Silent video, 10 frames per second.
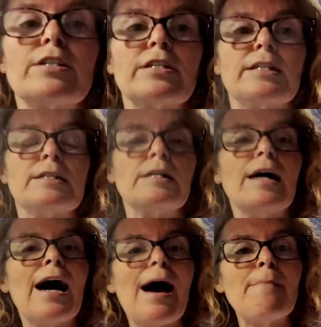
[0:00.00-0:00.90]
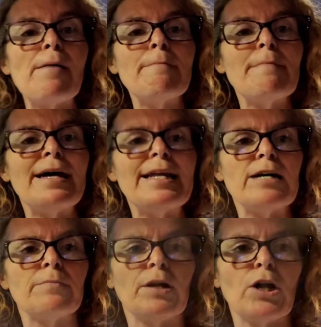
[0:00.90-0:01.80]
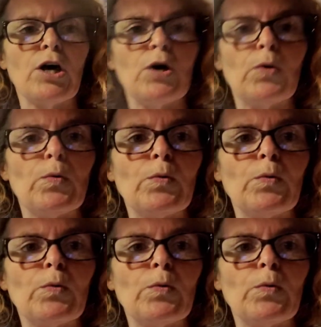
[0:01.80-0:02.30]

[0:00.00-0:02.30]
to about medium low.